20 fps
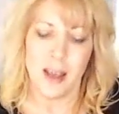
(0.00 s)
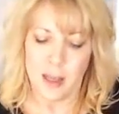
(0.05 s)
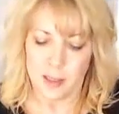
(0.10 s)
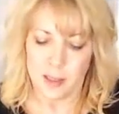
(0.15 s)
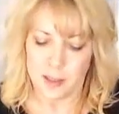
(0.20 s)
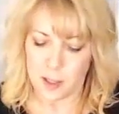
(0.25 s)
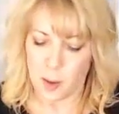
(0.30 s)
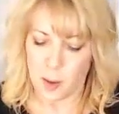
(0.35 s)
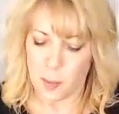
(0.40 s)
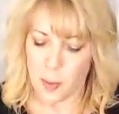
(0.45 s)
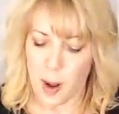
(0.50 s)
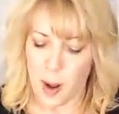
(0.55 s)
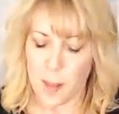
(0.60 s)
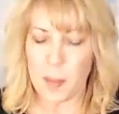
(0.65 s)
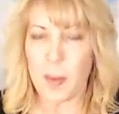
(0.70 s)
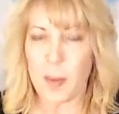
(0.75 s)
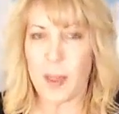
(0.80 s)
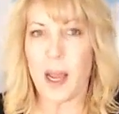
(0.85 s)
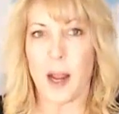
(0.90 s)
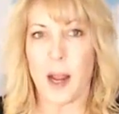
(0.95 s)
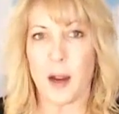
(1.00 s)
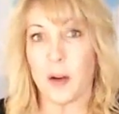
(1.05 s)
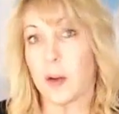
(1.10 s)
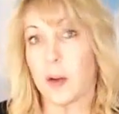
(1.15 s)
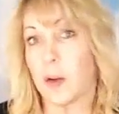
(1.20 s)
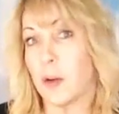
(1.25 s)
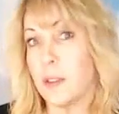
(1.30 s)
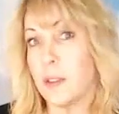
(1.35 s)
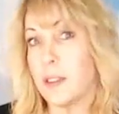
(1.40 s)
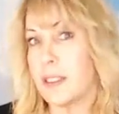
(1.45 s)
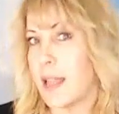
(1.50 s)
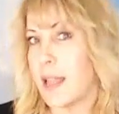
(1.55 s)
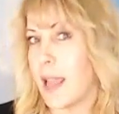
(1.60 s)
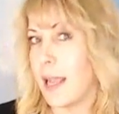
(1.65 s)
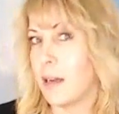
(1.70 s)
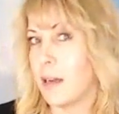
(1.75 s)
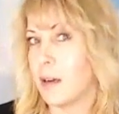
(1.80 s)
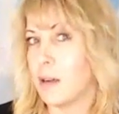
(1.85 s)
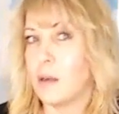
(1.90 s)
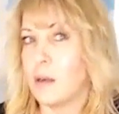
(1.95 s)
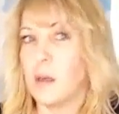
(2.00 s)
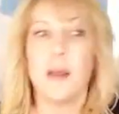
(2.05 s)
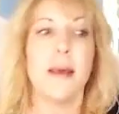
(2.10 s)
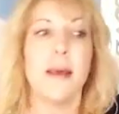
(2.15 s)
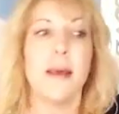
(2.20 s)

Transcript: So probably I heard Stangl